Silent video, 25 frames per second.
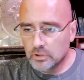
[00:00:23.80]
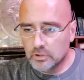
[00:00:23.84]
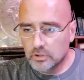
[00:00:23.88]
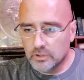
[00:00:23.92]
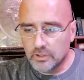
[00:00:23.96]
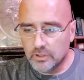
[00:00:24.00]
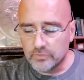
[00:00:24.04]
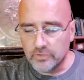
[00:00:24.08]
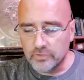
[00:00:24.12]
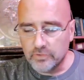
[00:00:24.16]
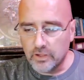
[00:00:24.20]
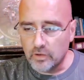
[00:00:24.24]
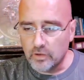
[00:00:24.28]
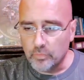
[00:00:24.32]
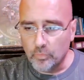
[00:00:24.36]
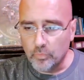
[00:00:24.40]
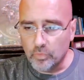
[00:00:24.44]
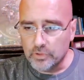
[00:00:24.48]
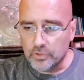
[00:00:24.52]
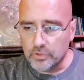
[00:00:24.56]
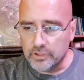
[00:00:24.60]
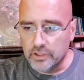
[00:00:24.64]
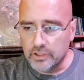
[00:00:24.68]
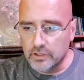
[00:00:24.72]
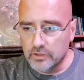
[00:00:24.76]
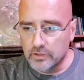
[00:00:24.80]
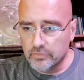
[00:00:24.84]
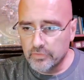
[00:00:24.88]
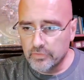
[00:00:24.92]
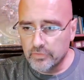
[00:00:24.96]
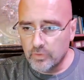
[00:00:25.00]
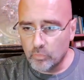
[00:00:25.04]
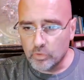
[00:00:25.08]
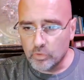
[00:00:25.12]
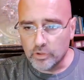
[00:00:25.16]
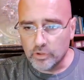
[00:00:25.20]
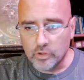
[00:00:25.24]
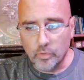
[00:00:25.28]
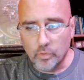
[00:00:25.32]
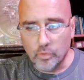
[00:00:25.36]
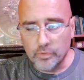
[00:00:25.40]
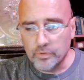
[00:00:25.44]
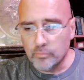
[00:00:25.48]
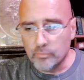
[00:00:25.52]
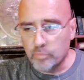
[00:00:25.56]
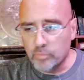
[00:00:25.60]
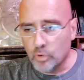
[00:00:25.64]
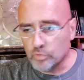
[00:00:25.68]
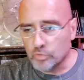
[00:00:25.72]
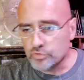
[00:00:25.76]
that's I don't want to get into that. We're going to go into
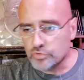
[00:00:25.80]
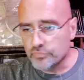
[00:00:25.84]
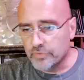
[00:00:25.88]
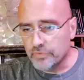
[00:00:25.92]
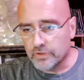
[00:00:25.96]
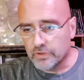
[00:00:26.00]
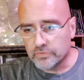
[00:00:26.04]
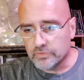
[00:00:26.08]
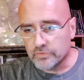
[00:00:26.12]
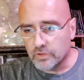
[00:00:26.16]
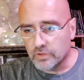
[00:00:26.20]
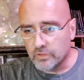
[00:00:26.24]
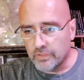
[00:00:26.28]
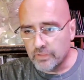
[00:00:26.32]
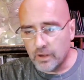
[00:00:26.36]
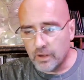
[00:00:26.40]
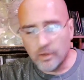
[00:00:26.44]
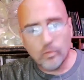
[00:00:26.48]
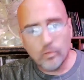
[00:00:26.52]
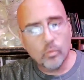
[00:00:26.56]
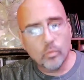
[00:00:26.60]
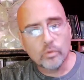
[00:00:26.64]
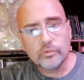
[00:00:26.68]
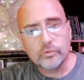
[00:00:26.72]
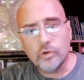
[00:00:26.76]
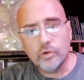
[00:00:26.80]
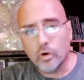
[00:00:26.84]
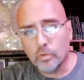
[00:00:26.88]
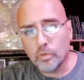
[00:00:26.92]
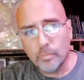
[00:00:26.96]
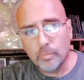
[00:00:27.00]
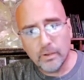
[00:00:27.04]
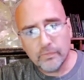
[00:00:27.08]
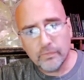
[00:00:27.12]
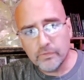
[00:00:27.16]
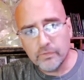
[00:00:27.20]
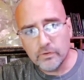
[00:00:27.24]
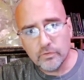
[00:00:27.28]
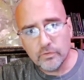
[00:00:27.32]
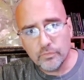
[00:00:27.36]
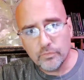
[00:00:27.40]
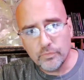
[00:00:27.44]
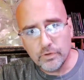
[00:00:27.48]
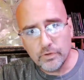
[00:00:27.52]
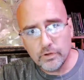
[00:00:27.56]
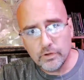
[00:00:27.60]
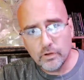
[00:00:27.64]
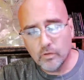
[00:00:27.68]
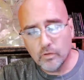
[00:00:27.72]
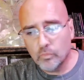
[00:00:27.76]
Bolsheviks and all that. I don't want to talk about that in this
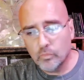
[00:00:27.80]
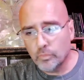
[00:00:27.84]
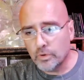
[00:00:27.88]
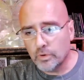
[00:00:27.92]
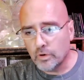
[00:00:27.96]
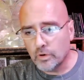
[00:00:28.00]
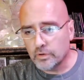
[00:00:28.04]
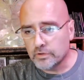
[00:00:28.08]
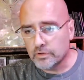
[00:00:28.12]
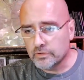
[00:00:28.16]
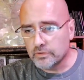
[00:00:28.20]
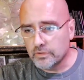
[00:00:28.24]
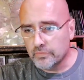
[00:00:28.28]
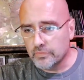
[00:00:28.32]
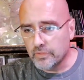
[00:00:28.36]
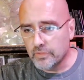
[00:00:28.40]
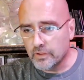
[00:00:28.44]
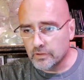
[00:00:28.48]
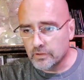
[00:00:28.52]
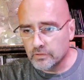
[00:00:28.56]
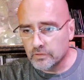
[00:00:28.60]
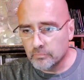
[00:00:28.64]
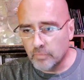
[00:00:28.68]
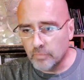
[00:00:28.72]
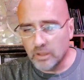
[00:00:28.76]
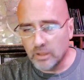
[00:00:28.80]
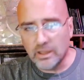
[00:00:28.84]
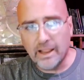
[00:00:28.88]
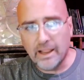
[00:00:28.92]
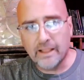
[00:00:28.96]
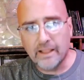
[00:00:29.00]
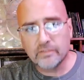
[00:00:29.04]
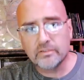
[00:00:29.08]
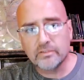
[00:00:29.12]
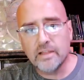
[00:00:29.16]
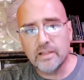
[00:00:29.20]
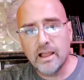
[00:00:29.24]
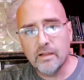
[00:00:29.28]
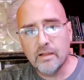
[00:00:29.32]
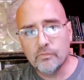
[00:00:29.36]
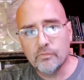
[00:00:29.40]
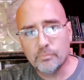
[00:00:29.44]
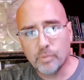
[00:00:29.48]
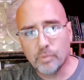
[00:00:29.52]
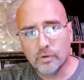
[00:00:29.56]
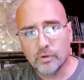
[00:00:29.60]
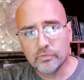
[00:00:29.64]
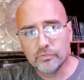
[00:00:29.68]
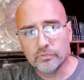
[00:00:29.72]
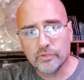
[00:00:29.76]
video. We already did that. My last live
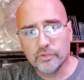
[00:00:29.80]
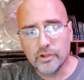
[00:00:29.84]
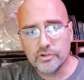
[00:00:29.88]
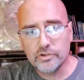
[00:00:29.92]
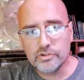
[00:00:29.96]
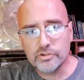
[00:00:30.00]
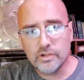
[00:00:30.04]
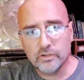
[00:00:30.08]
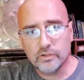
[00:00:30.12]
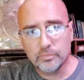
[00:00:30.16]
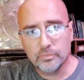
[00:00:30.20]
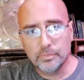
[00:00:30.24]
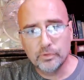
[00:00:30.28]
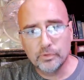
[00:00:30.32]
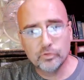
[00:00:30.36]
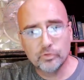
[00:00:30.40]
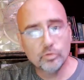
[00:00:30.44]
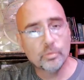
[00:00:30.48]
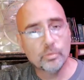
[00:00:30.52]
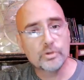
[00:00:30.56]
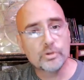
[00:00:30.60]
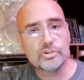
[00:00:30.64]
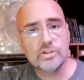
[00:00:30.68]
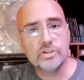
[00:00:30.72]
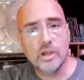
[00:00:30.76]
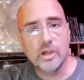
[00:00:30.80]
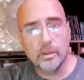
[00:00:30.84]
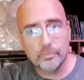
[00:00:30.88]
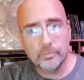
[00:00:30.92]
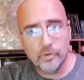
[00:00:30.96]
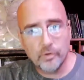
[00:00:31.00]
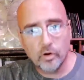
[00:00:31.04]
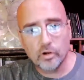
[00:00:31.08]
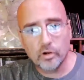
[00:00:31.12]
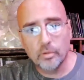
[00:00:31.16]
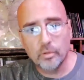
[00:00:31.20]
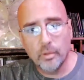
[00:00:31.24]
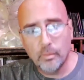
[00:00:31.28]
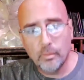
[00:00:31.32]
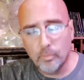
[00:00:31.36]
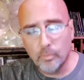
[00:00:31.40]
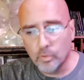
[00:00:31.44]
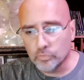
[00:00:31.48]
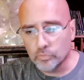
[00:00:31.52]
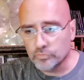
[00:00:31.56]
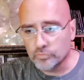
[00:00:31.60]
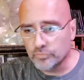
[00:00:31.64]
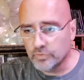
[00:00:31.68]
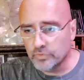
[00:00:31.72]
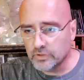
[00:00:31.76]
presentation, I spent too much time talking about
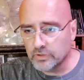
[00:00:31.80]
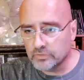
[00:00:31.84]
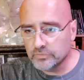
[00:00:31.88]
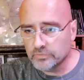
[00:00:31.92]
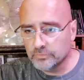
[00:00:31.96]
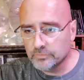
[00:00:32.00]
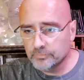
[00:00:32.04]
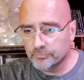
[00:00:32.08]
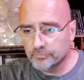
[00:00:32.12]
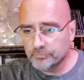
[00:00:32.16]
Bolsheviks.